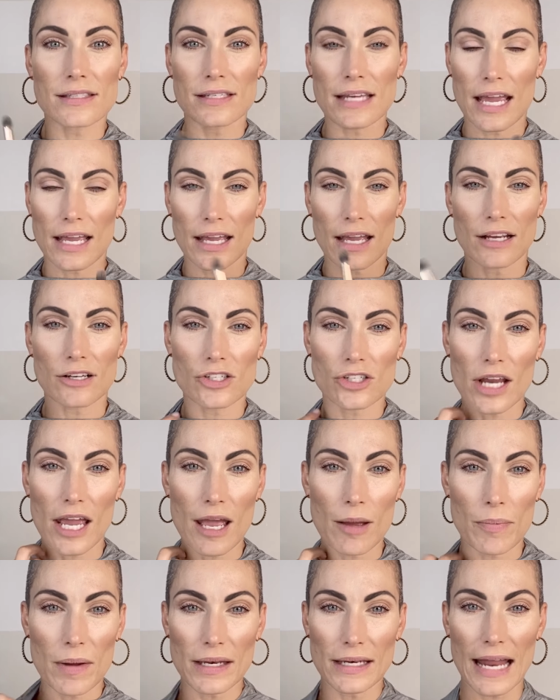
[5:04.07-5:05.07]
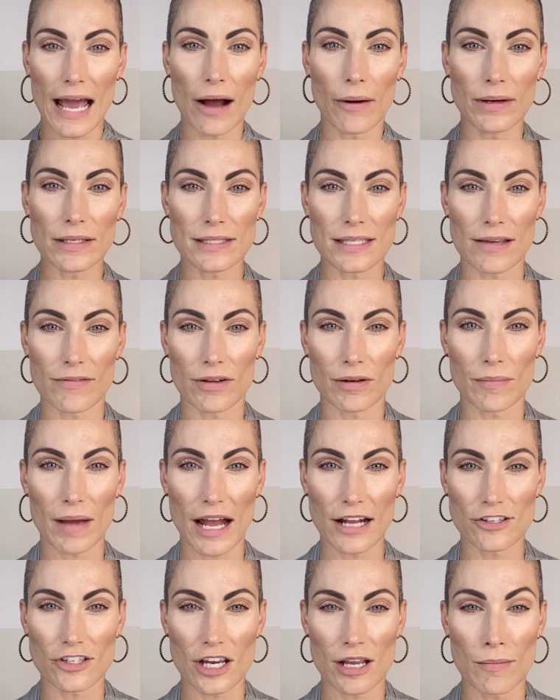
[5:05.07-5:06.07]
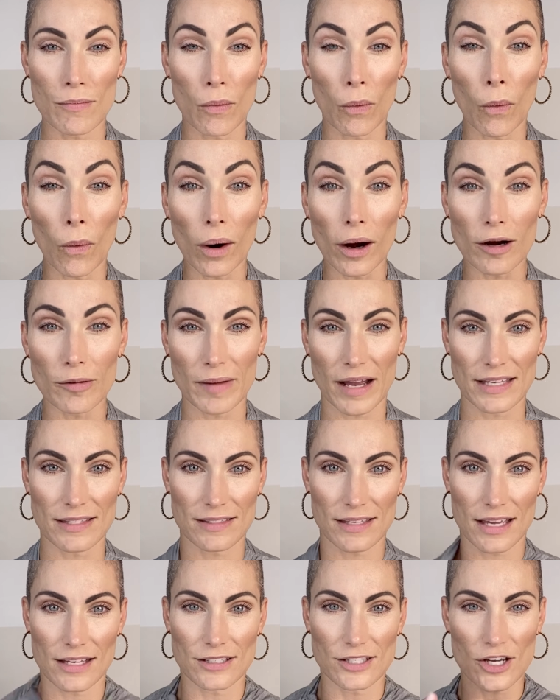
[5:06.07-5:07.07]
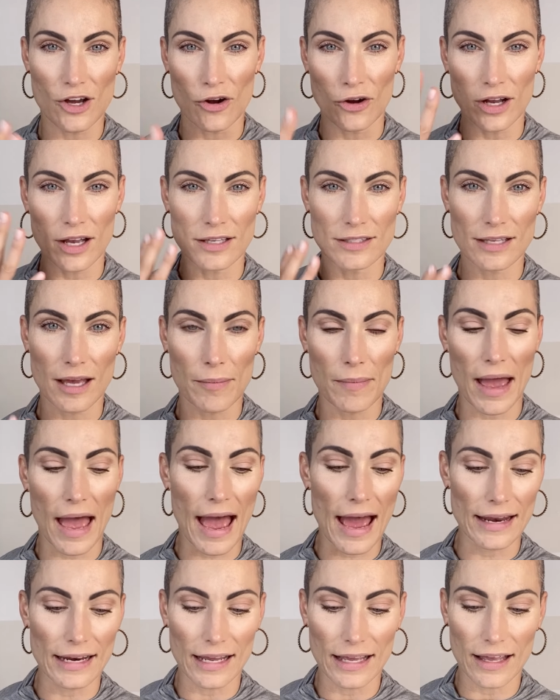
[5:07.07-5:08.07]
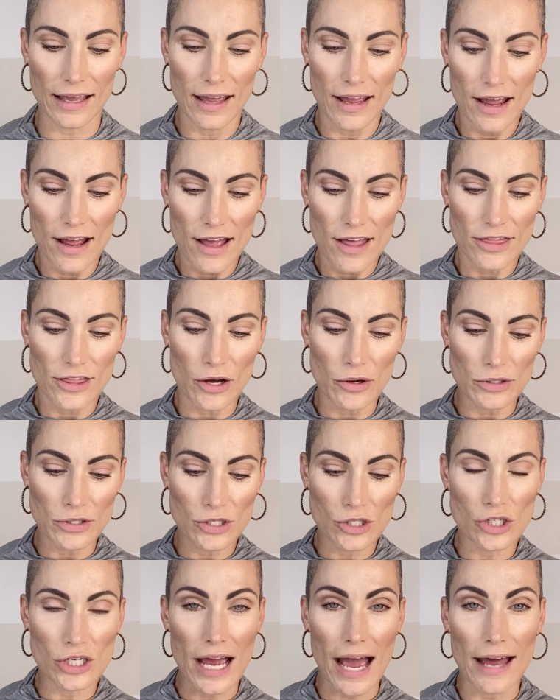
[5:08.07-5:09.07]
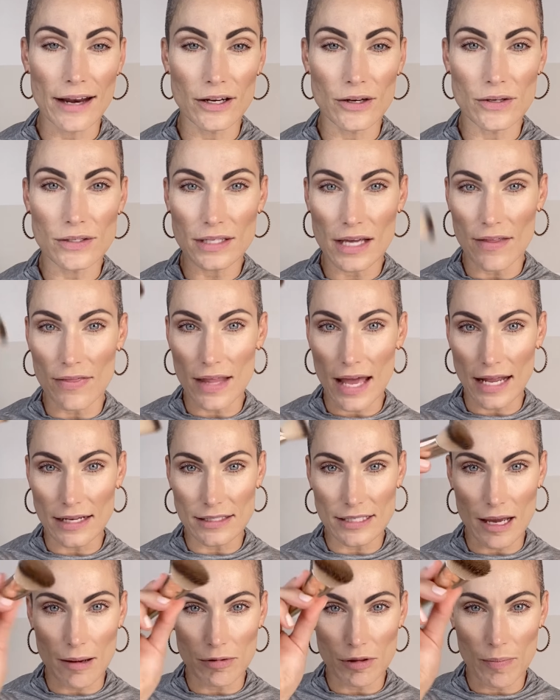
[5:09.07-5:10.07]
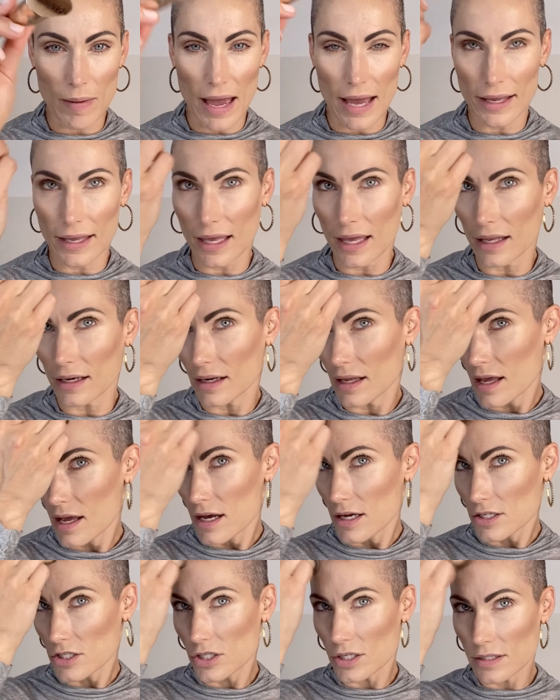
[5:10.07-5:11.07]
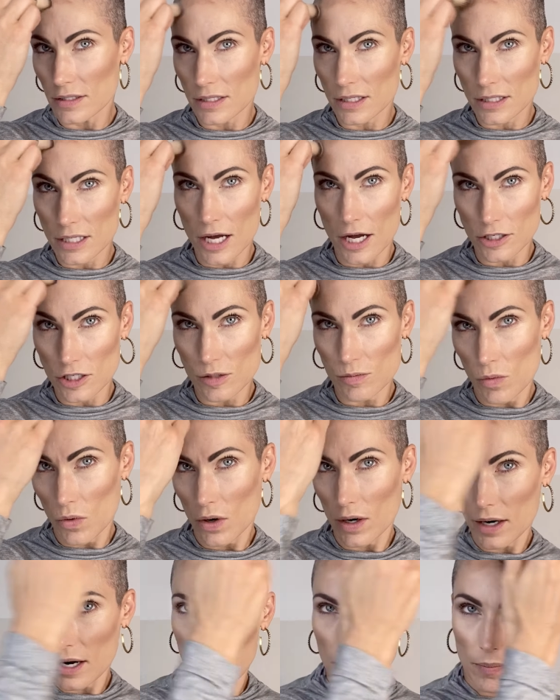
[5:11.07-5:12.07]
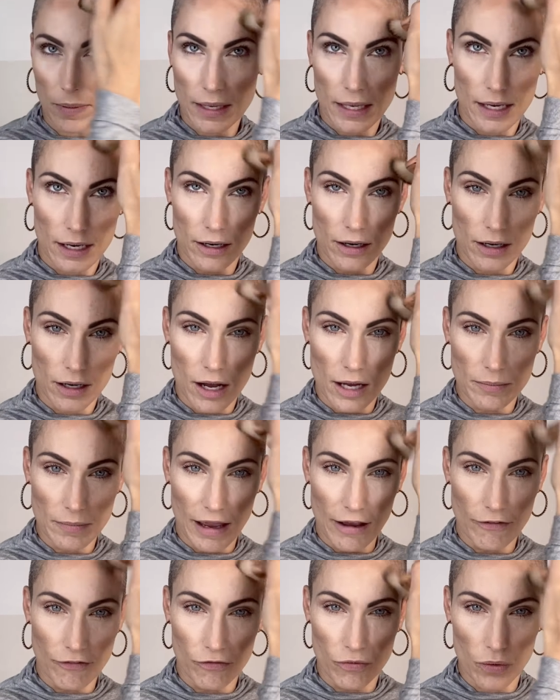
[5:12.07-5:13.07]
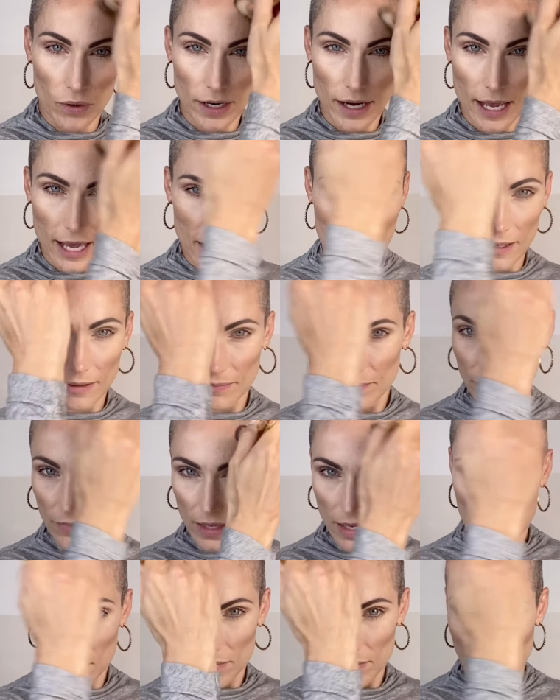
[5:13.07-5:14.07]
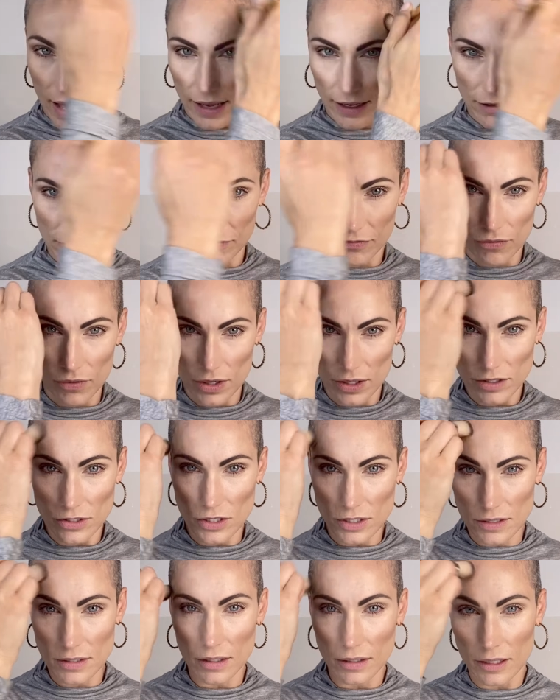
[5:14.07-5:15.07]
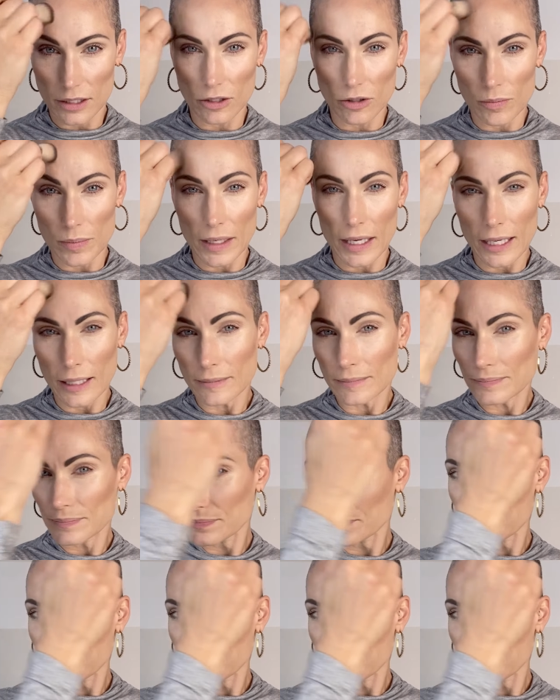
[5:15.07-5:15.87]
taking shape, and now it's even matching more my skin tone because I'm adding those shadows and that depth back in. Just a touch more up here on my forehead, back and forth just a little bit.